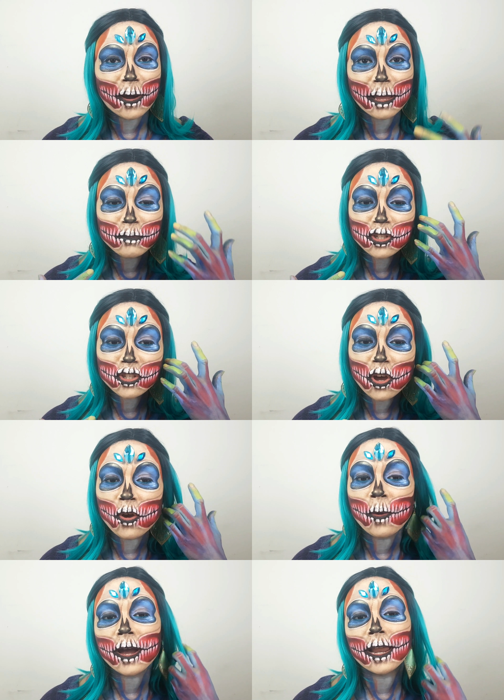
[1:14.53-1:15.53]
and I'm
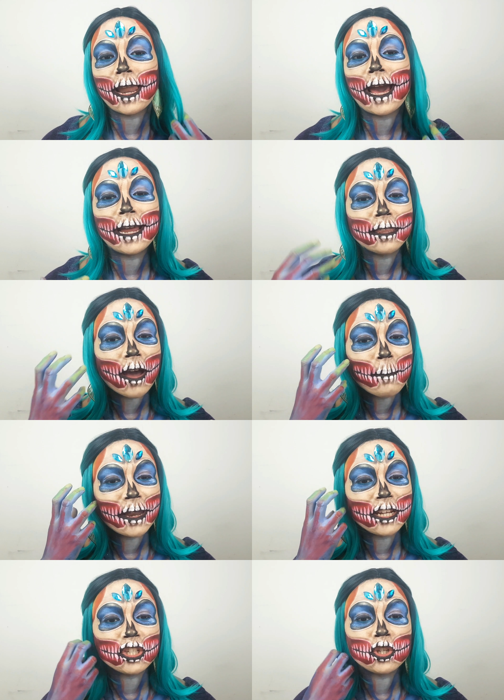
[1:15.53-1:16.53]
so glad that I
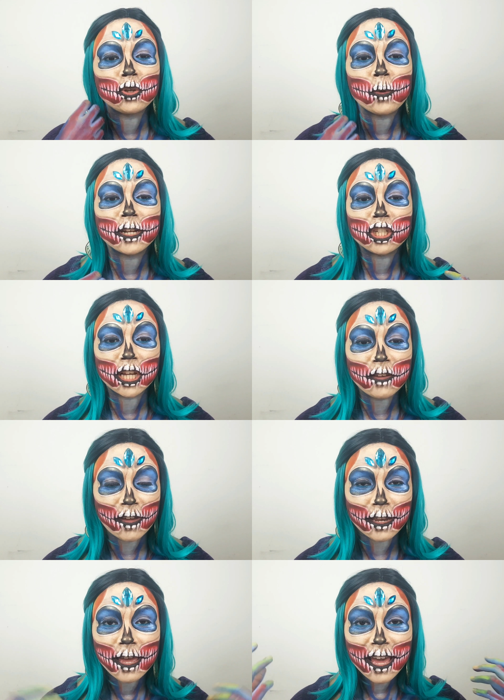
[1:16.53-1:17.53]
managed to achieve
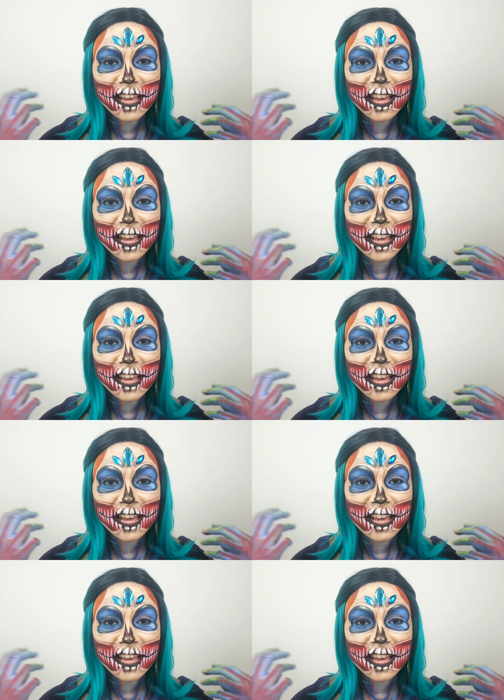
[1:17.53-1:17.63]
it